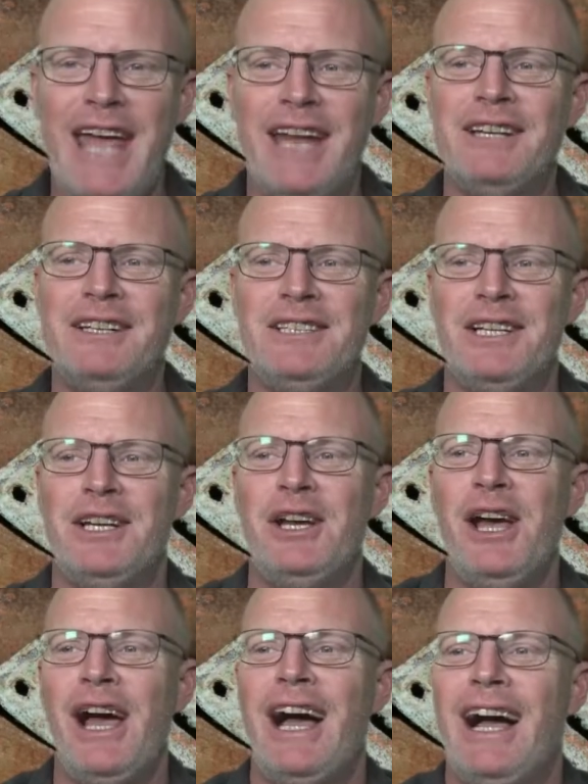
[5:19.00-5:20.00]
end.
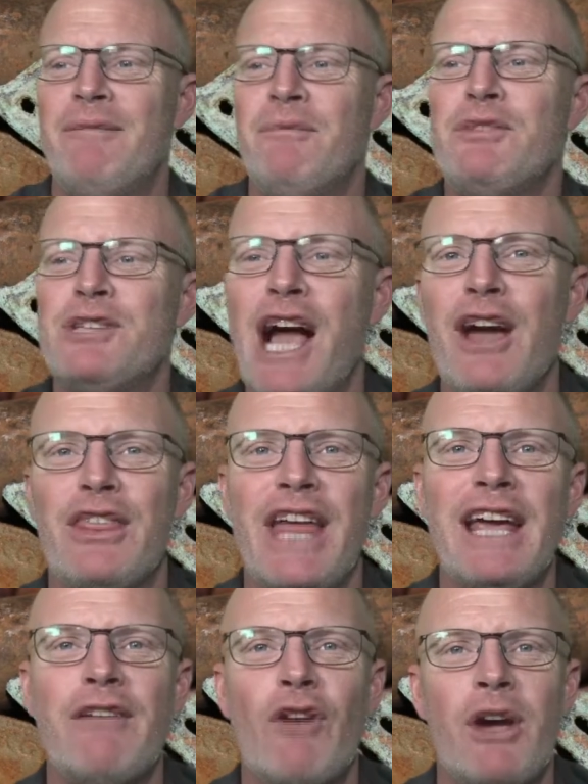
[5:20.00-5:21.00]
So
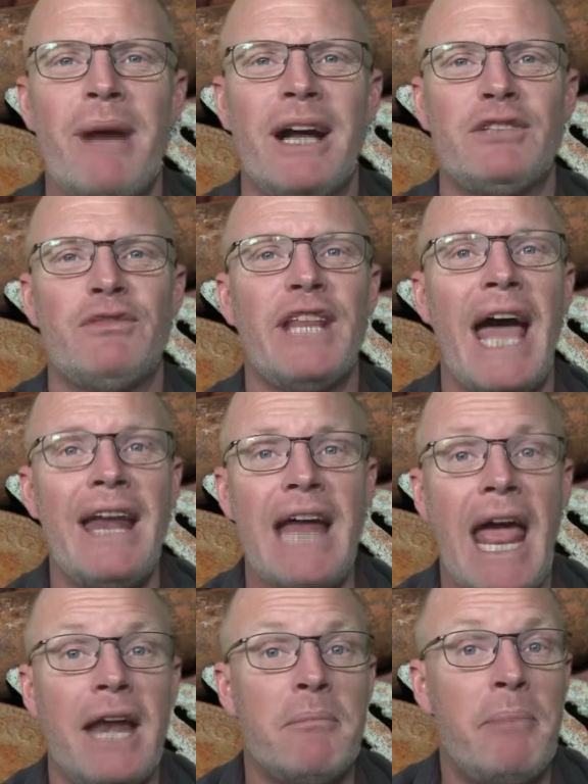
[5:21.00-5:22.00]
thank you very much for
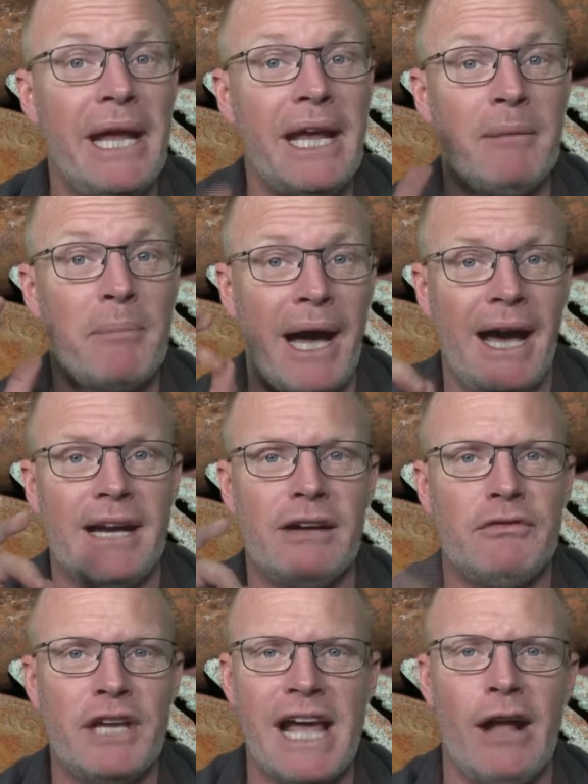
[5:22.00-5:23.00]
that and being
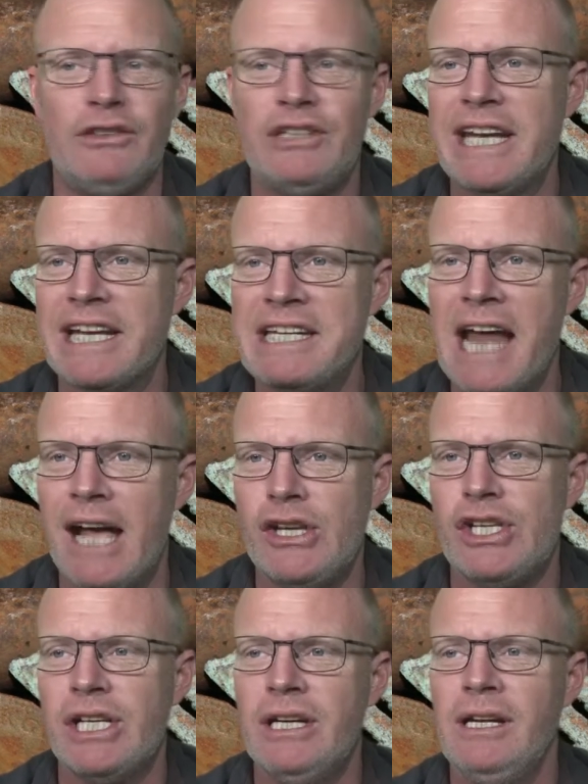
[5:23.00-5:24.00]
part of the Gold Digger
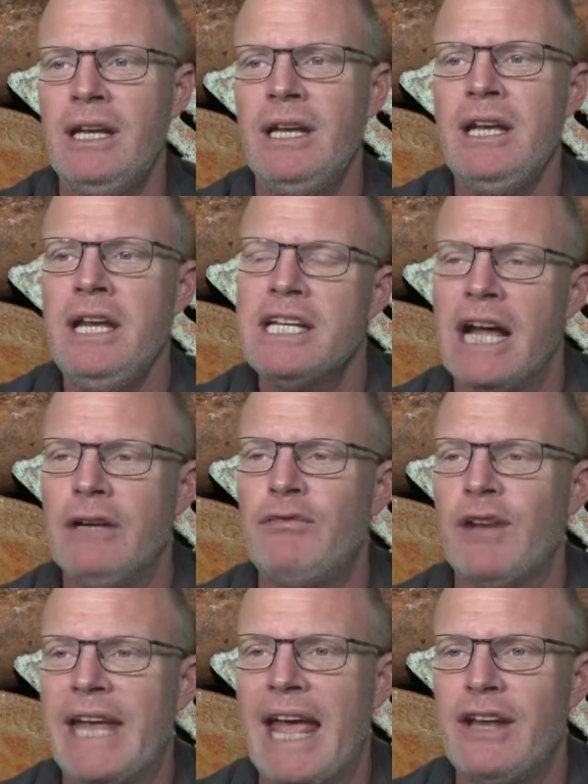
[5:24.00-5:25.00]
Nation.
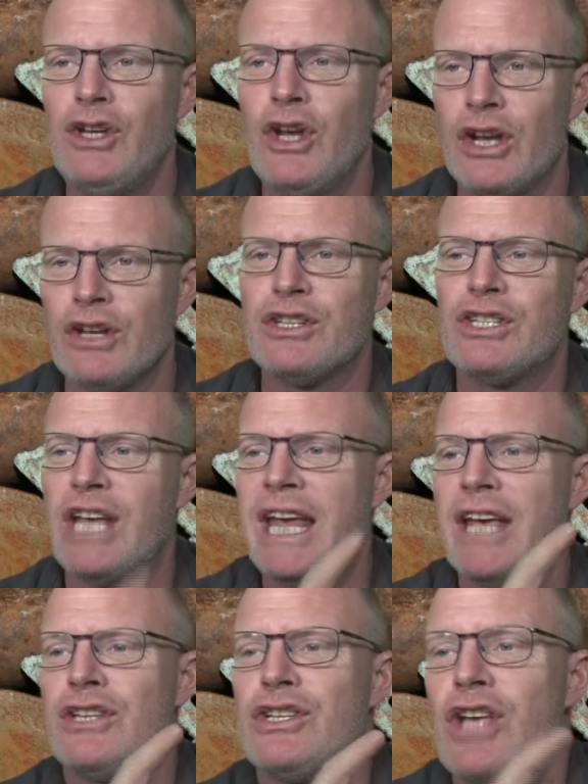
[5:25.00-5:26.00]
Don't forget, you can
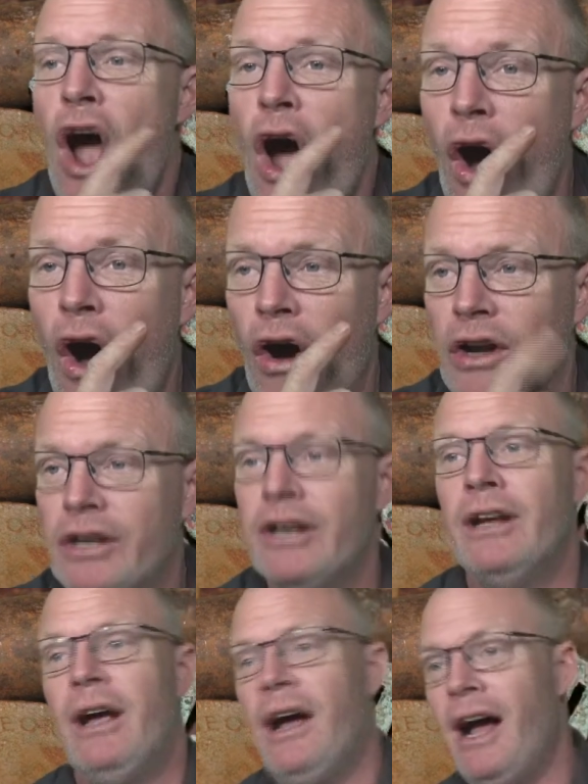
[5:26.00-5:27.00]
see us
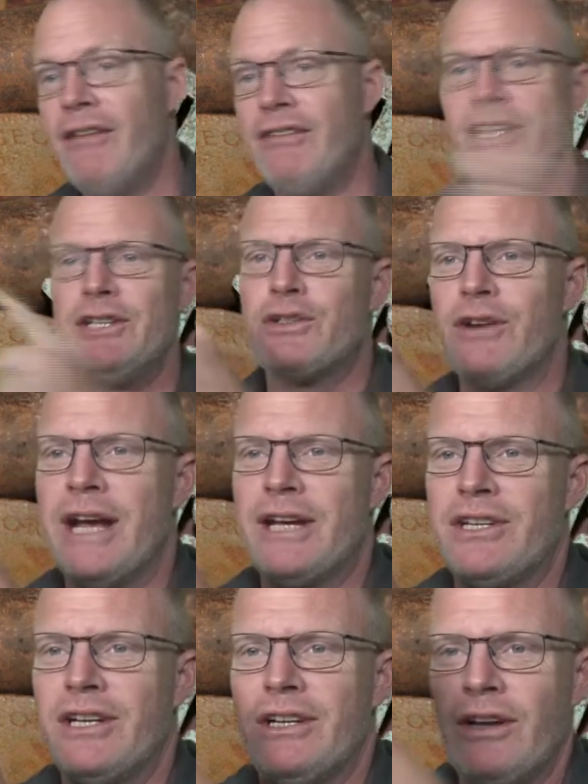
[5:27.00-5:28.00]
on, over this
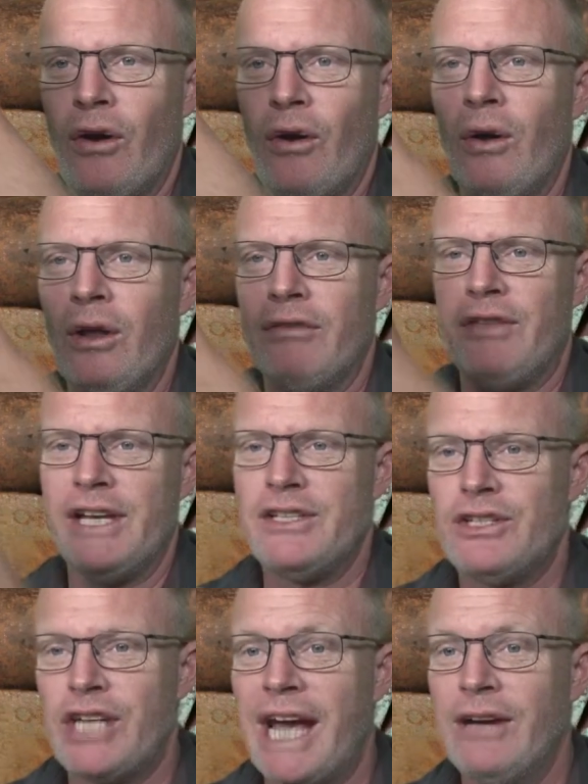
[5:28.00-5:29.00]
direction, all of
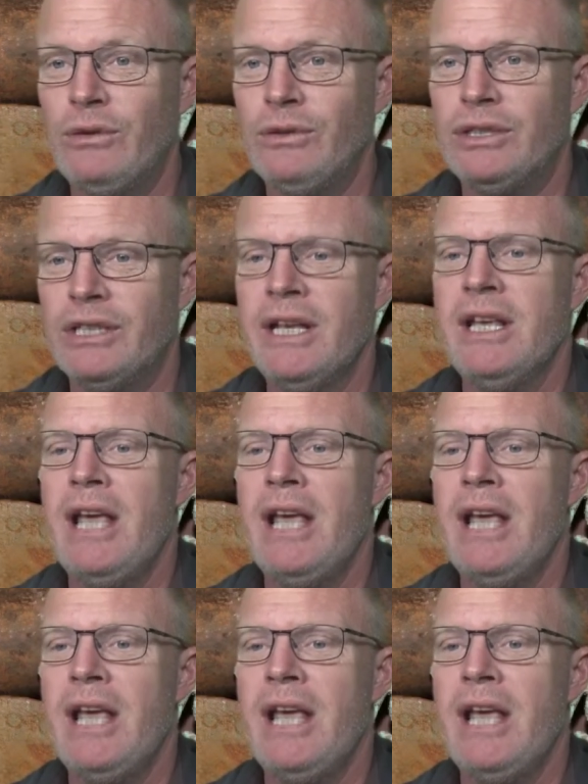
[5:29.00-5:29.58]
these channels,